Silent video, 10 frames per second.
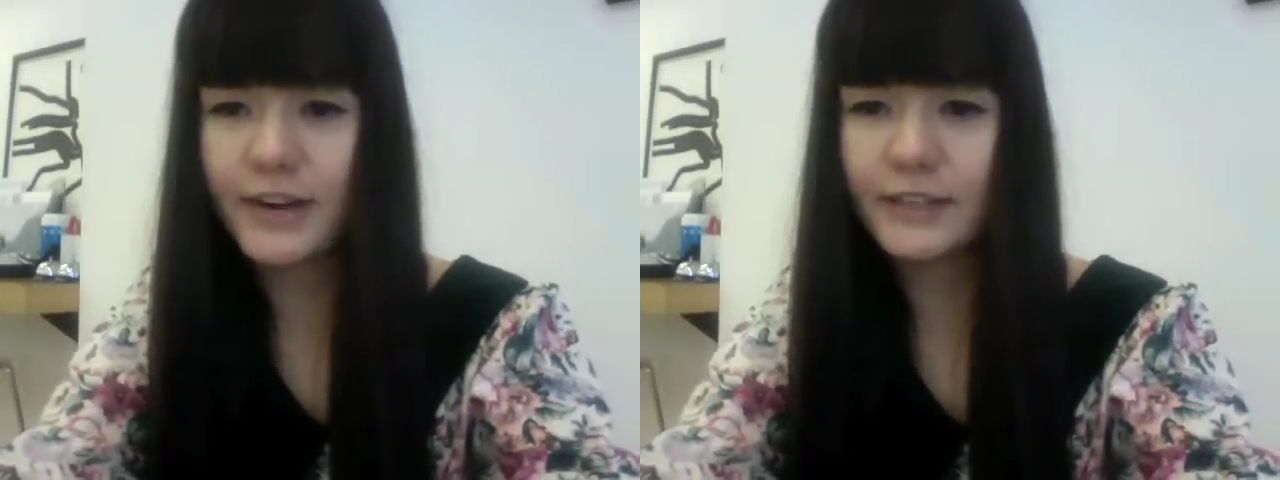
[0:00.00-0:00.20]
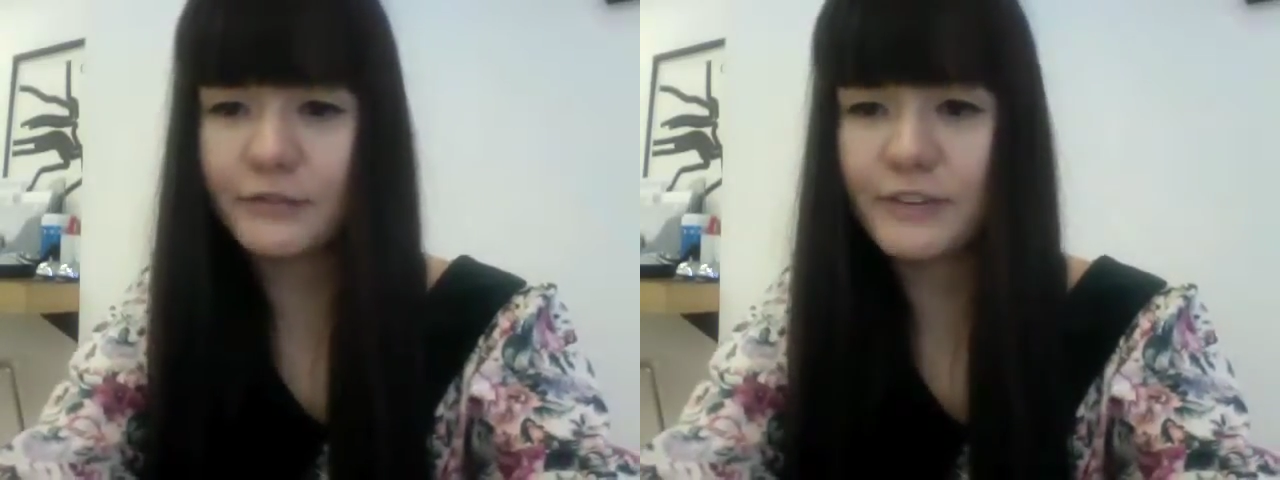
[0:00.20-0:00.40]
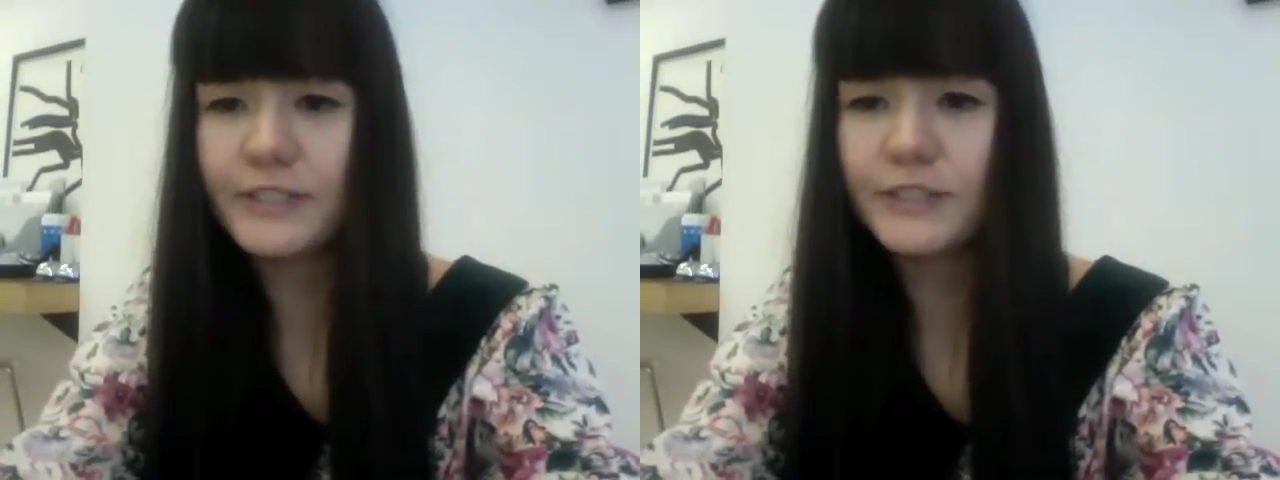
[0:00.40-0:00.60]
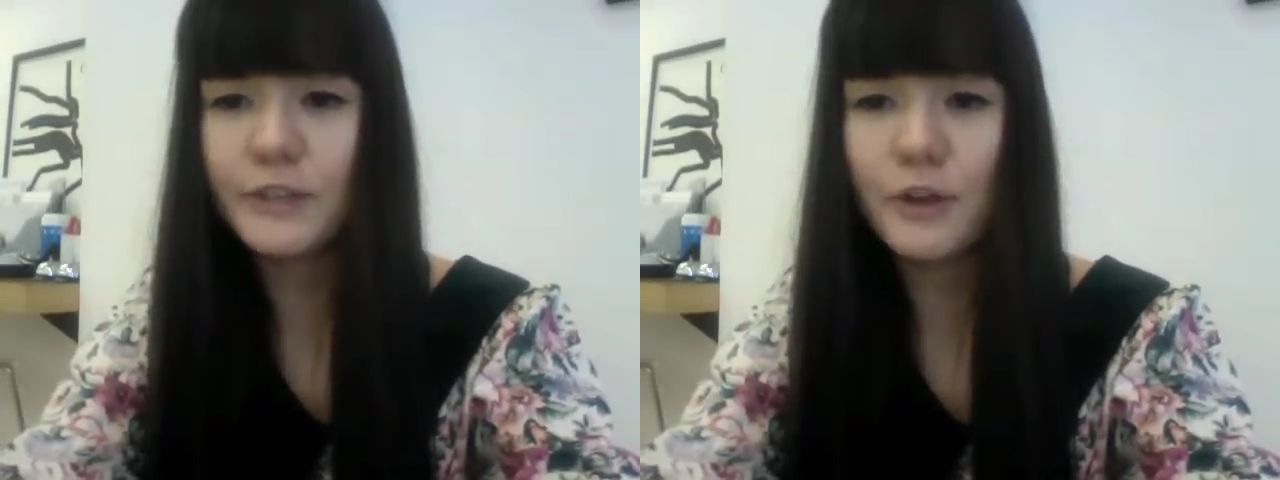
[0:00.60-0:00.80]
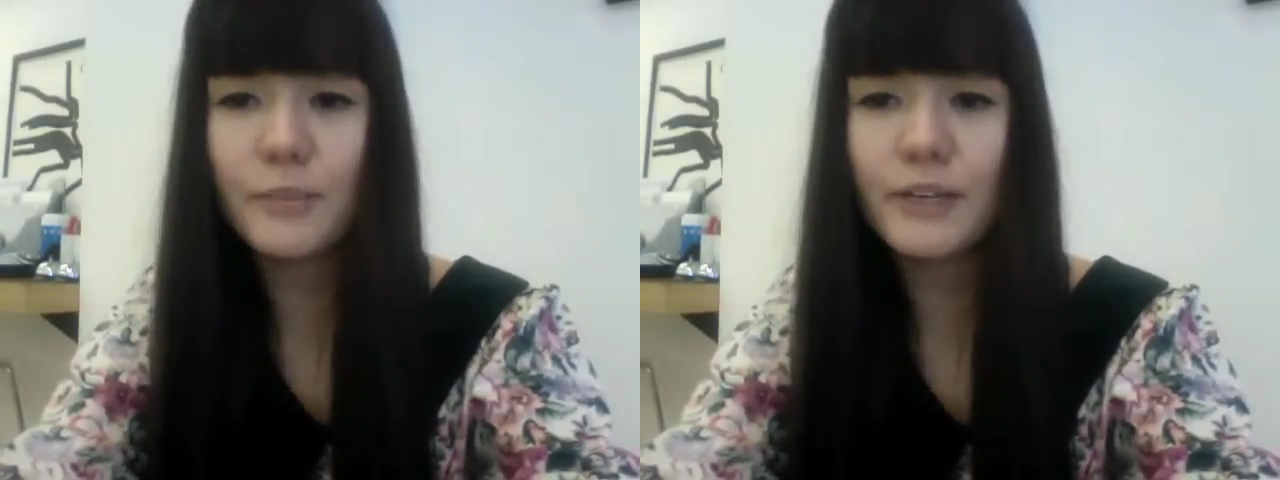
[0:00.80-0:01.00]
has risen
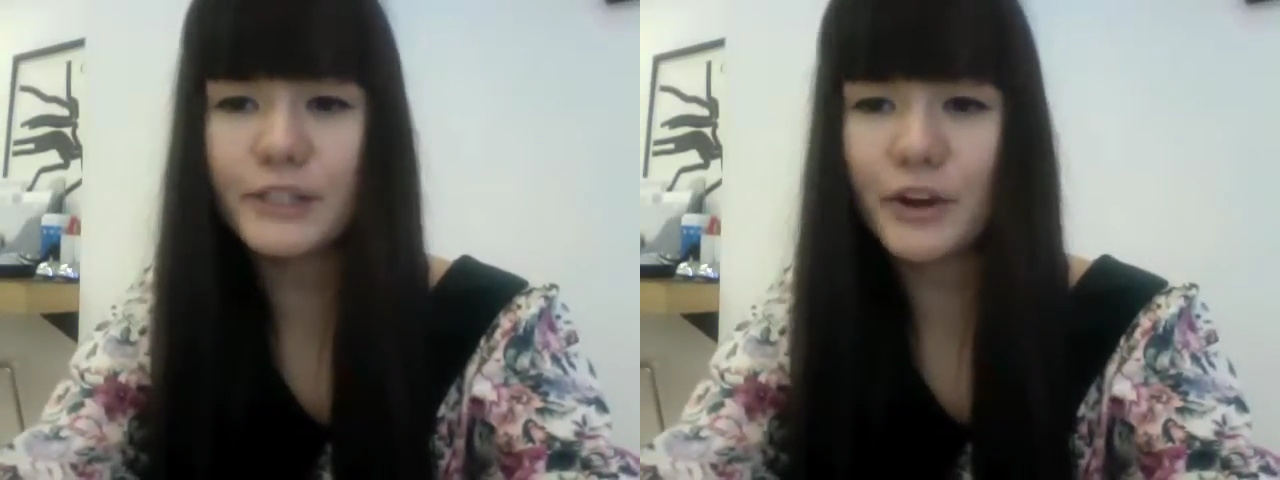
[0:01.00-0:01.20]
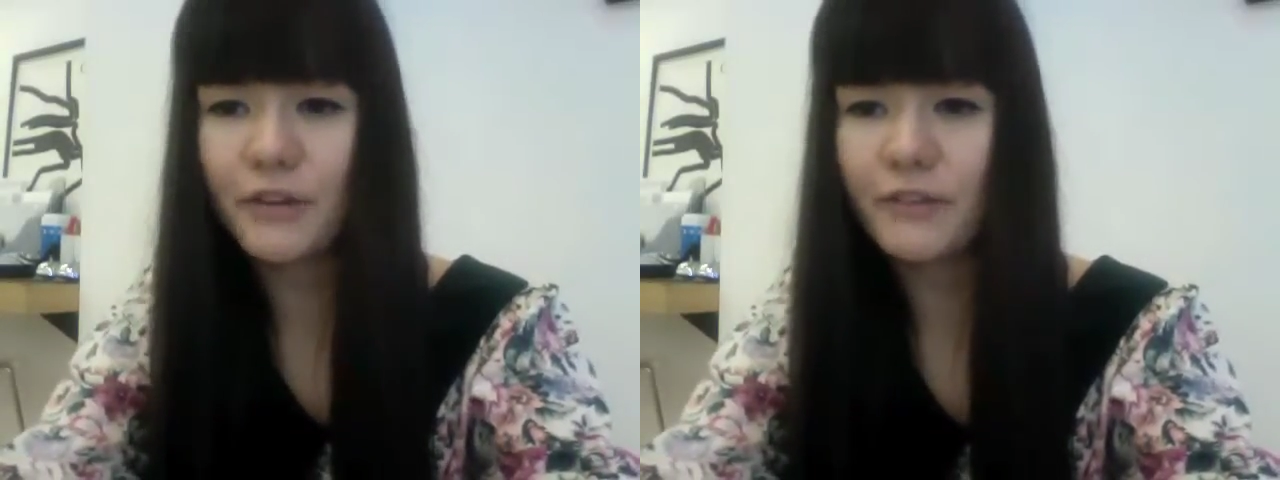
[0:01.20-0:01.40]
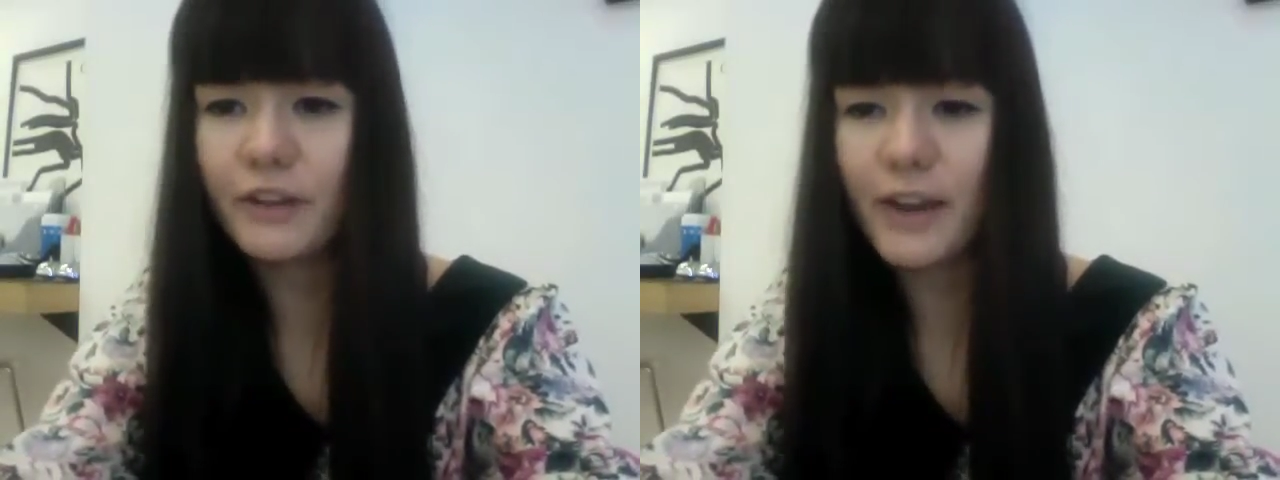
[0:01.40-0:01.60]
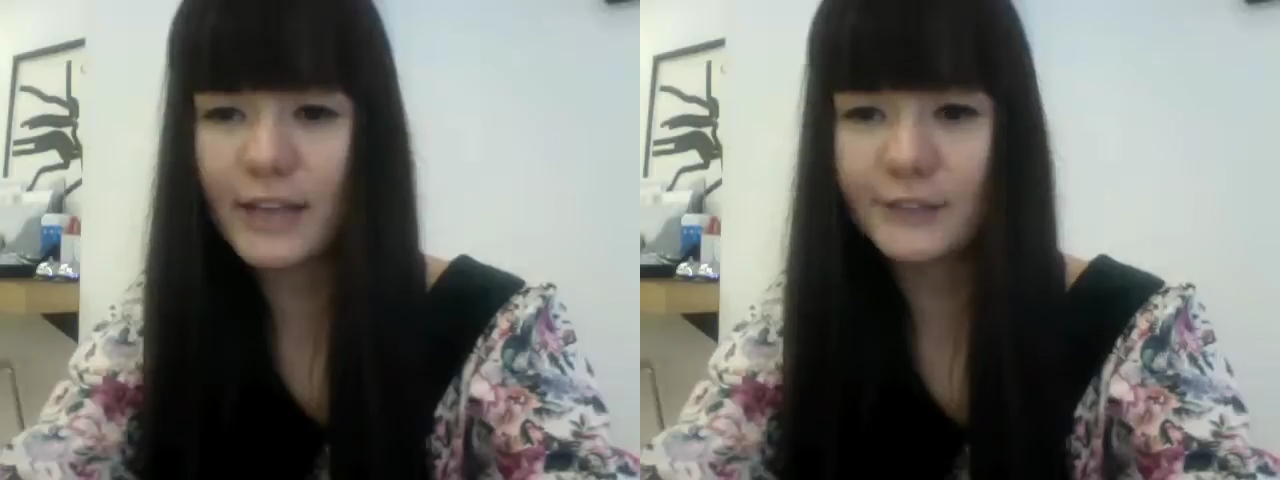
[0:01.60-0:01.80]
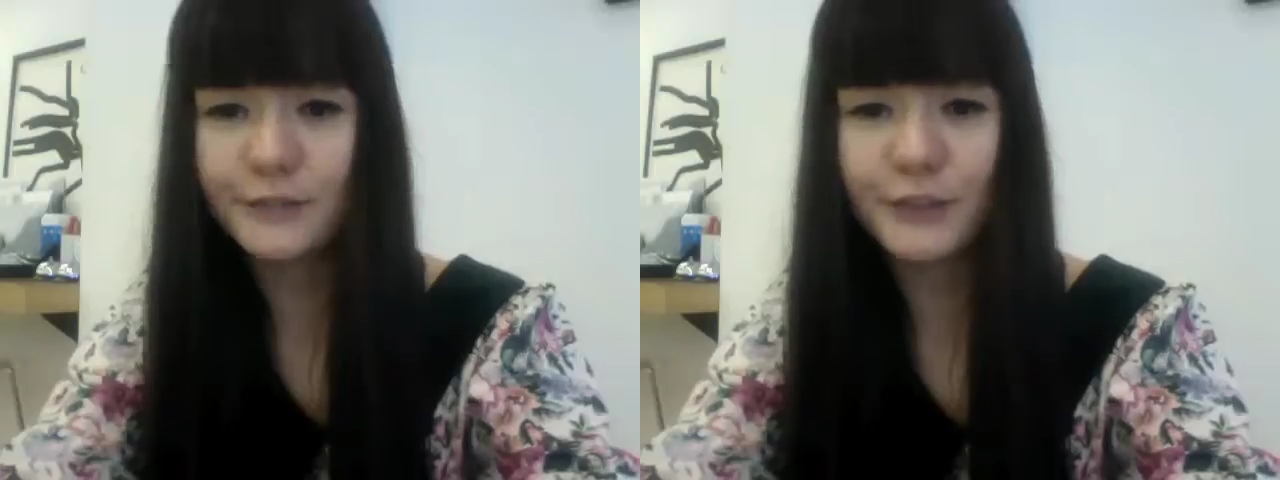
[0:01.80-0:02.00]
so much over the
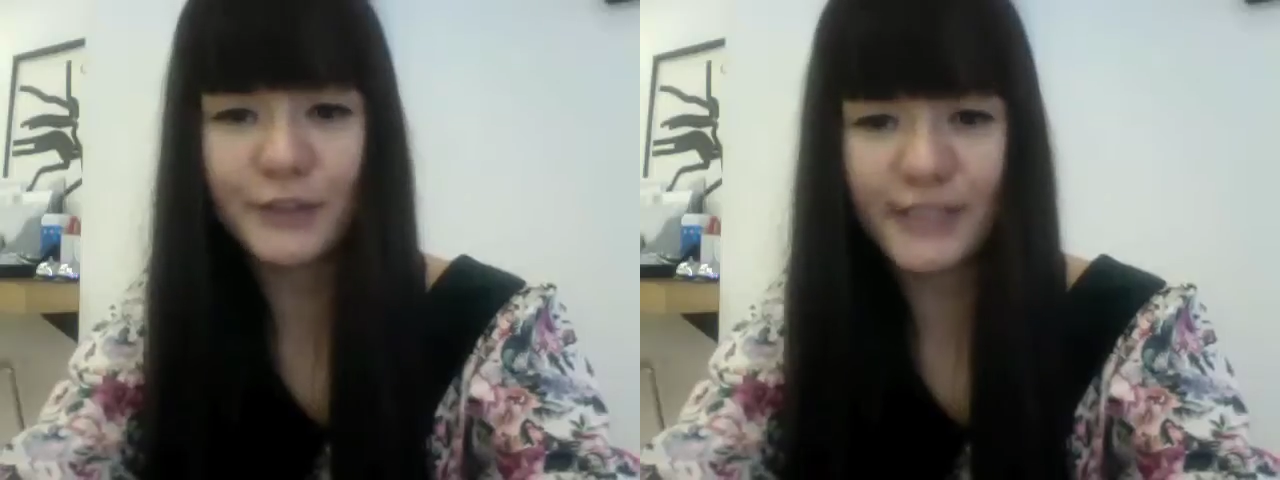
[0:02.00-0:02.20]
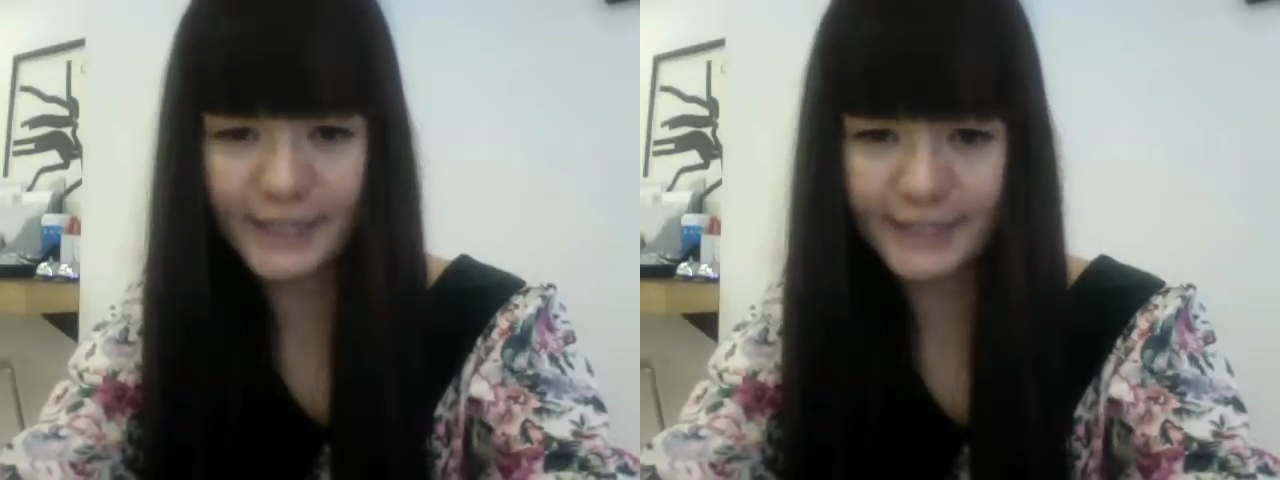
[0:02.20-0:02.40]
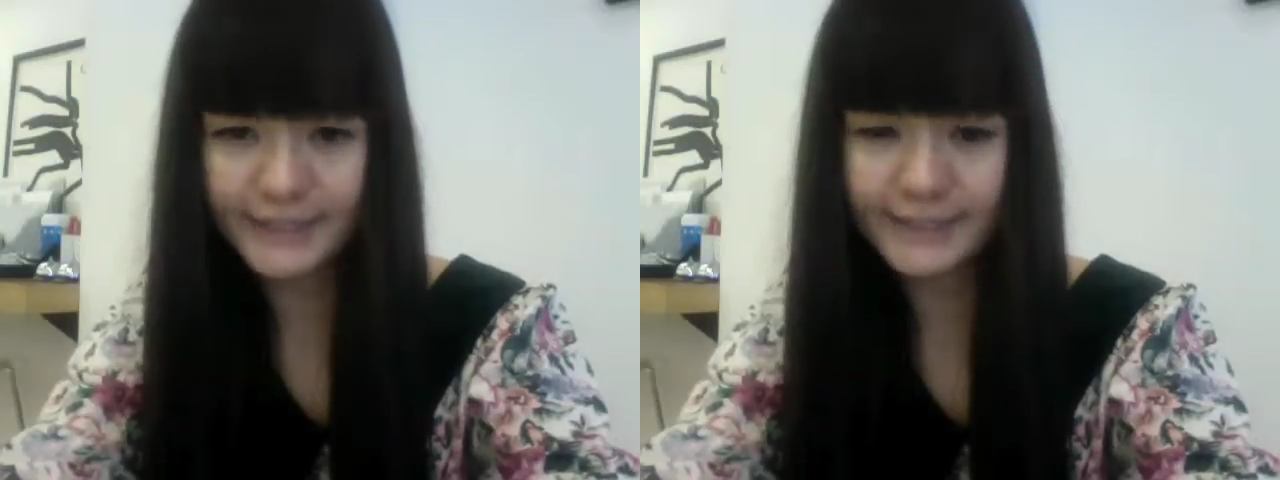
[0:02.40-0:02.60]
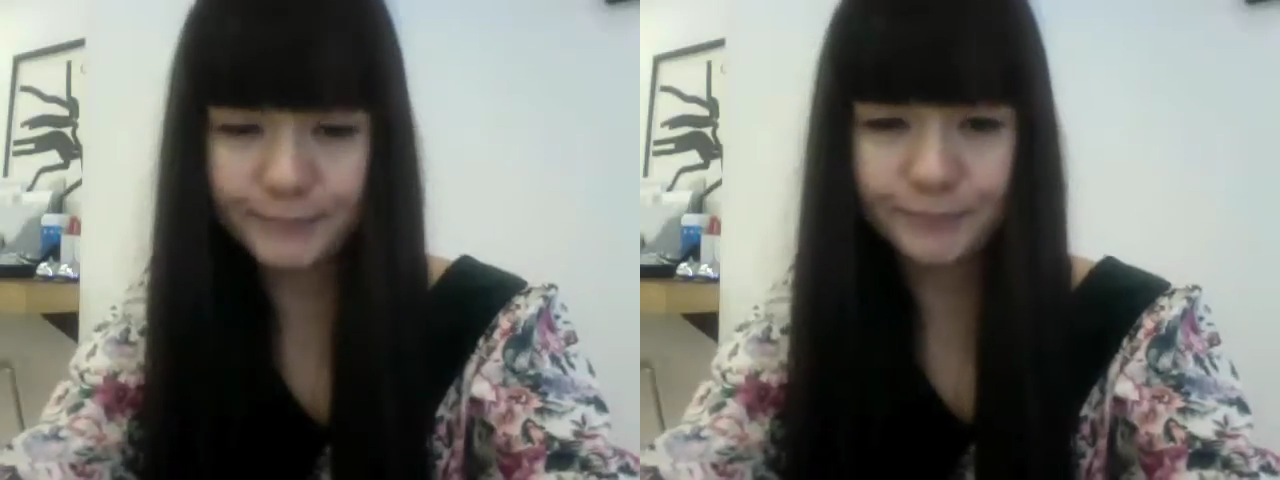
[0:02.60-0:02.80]
last few years.